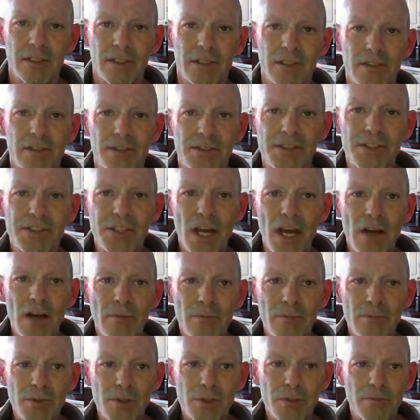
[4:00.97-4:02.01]

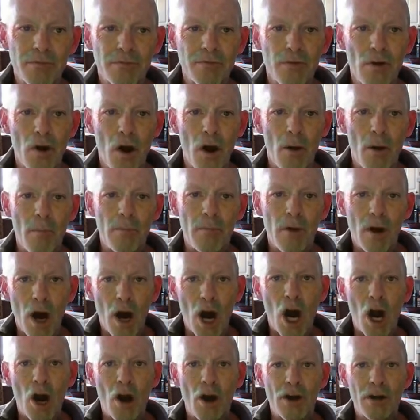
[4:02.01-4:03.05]
stems from
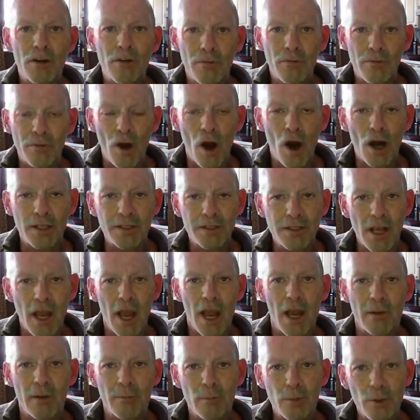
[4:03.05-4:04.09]
our thoughts
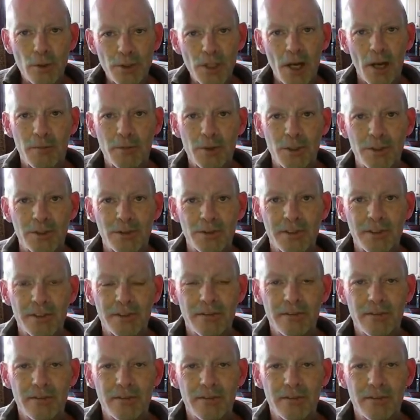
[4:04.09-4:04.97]
and perceptions.